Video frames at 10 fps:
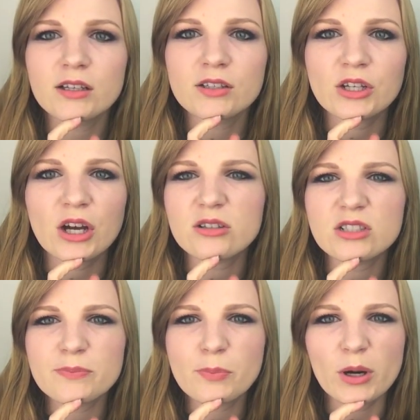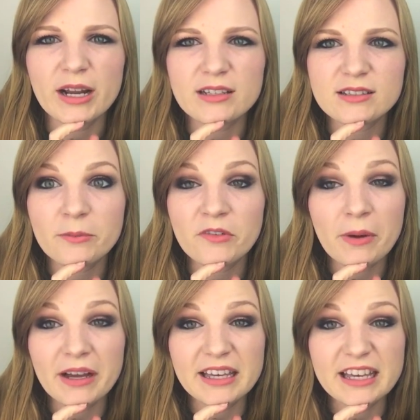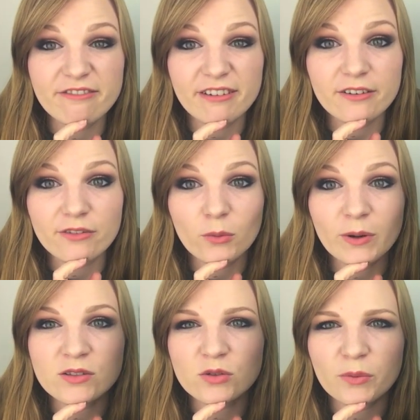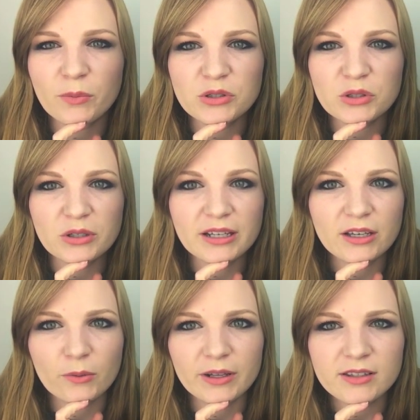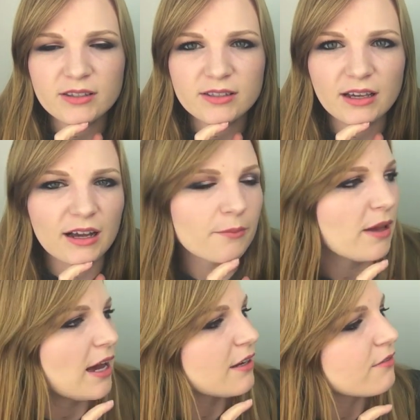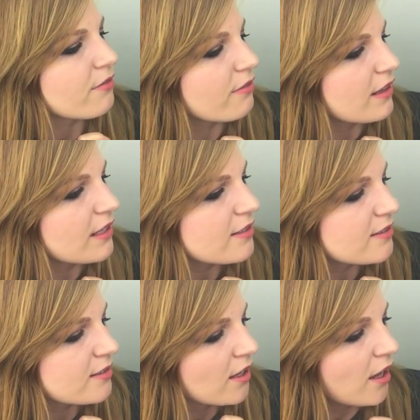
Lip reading: So I'll just point out some of my key favourite ones, or the most unique ones out of this.